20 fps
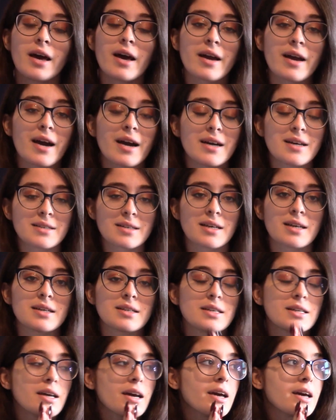Hey guys,
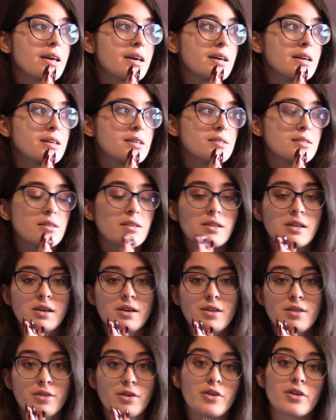today is
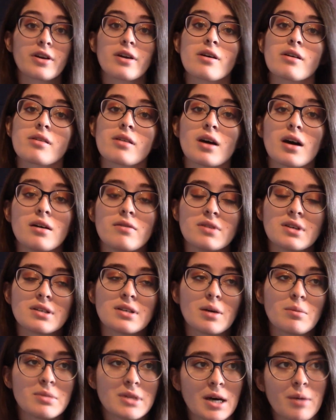the 30th of
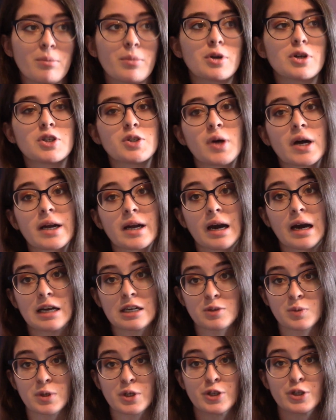September, so I kind
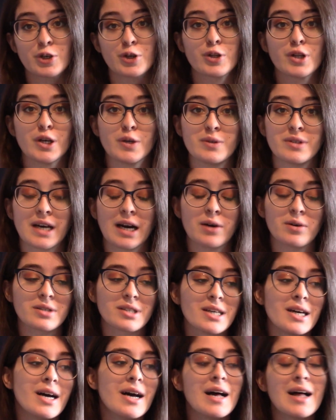of just wanted to close
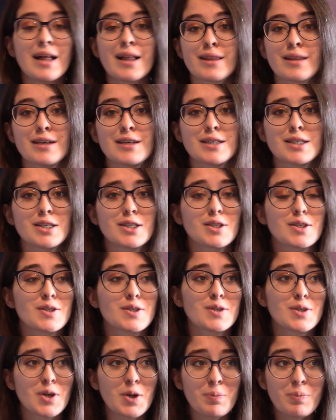out this
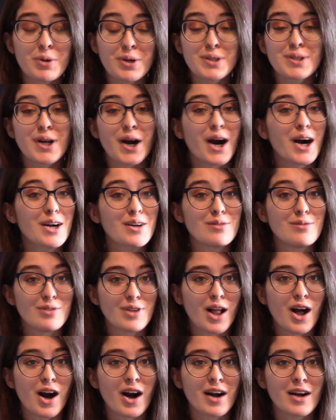super long
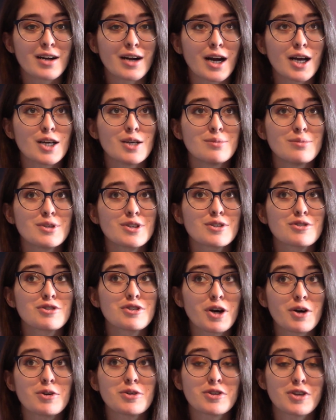vlog. I am
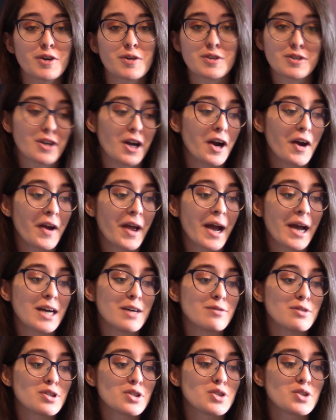so, so sorry. I
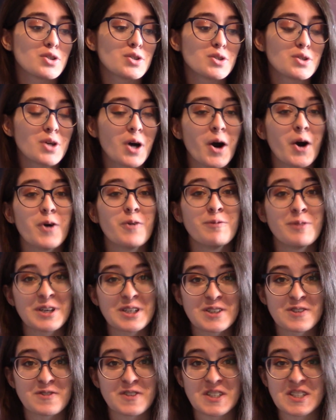have so
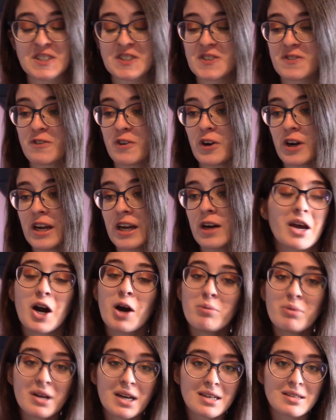much footage for it. I
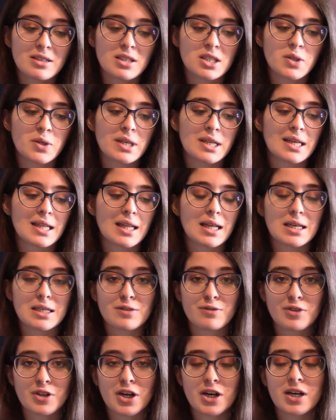hope you guys enjoyed this
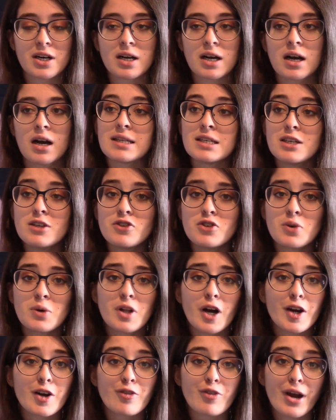vlog. Did do a
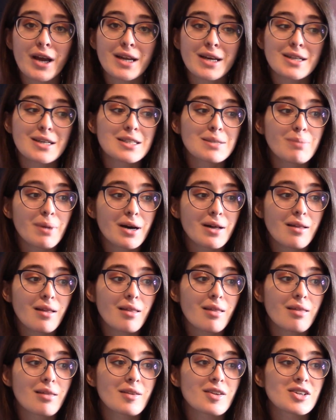lot of writing this month,
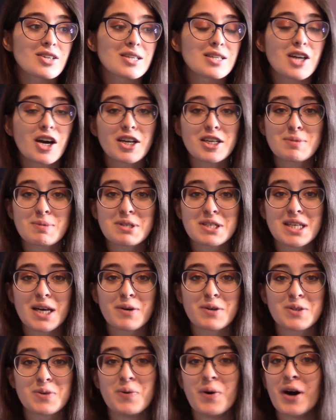just not as much as I
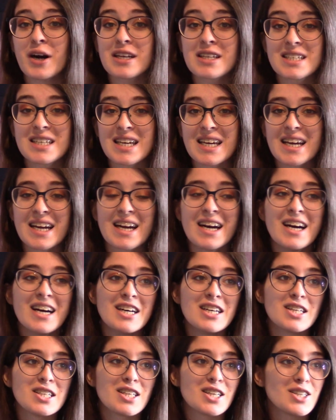was wanting
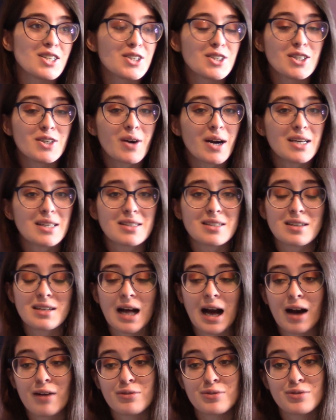to do. I still
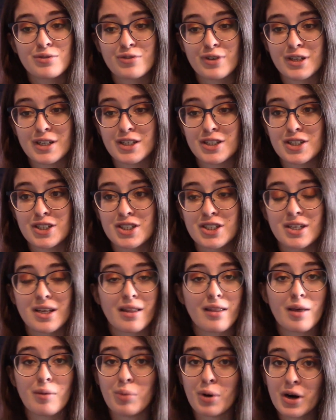haven't finished
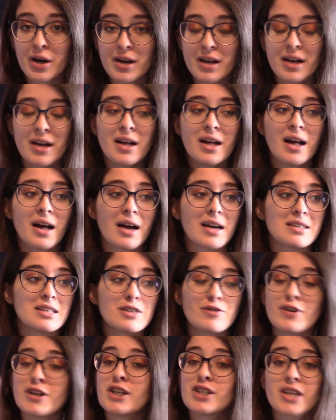the book. I
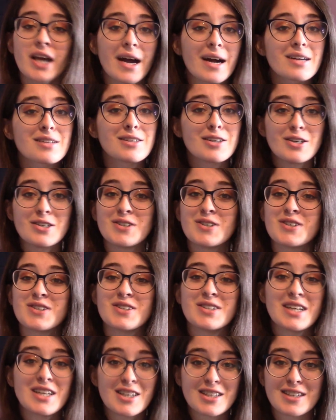did finish Act 2,
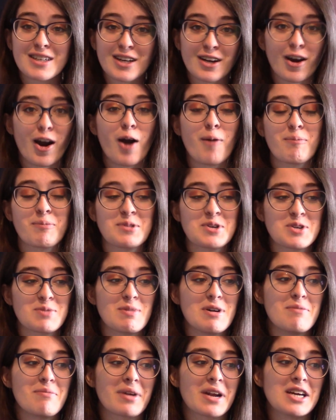so there's an
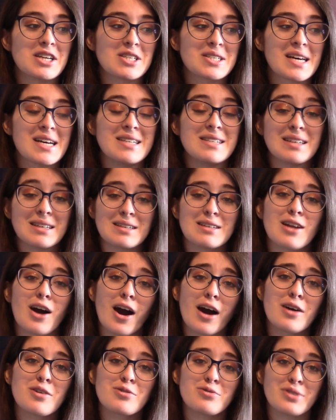accomplishment, but I did
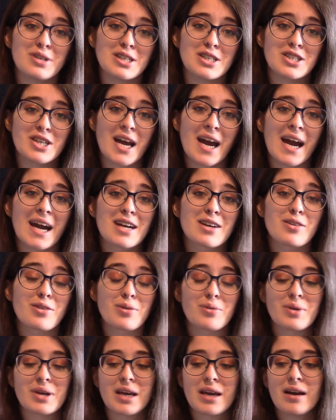not finish Act
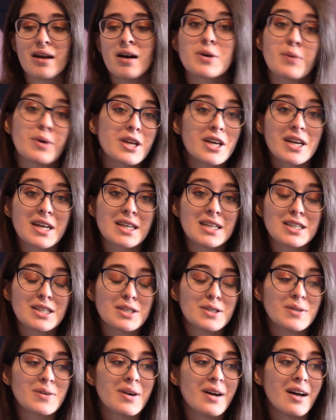3. What are you gonna
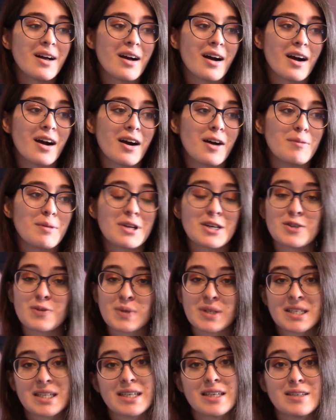do? It is
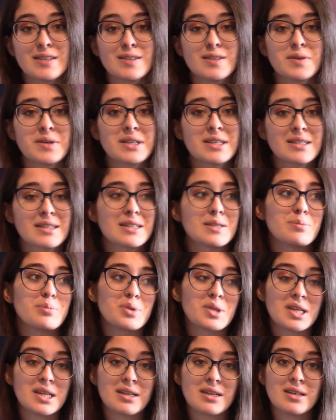what it is. So it is gonna
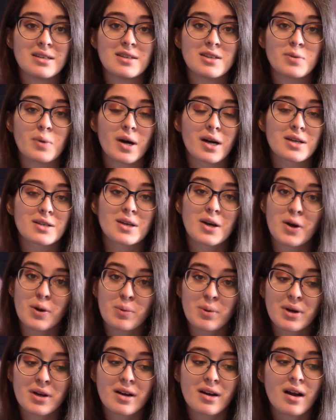bleed into
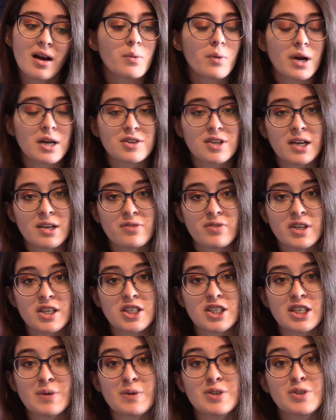October, where I try to
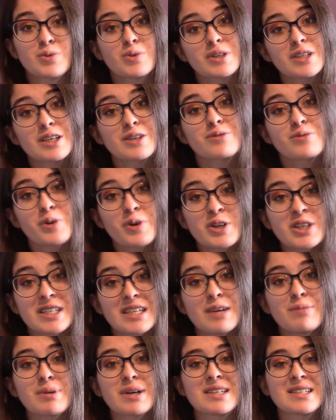finish it, which is really
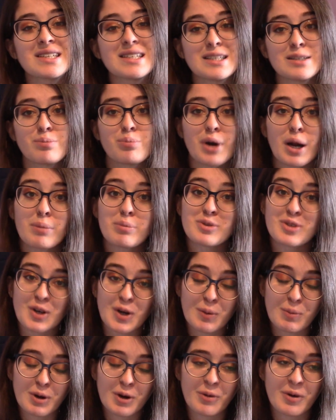unfortunate because it is
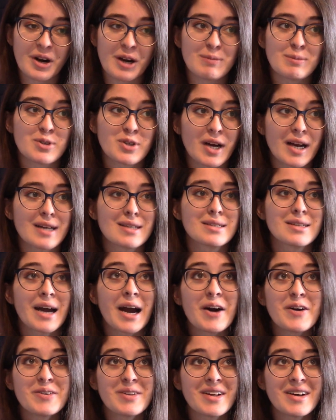Preptober, where I'm trying to
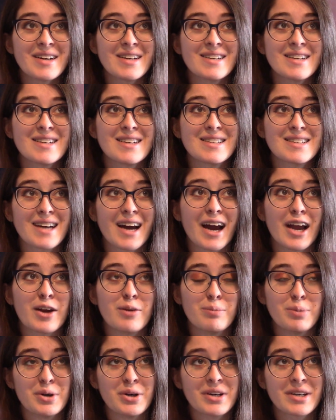outline an entire
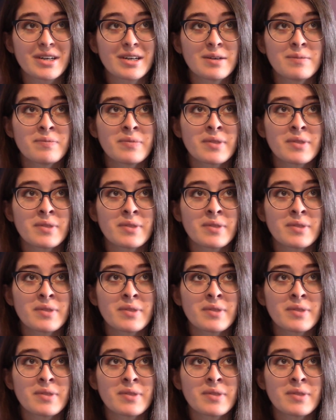book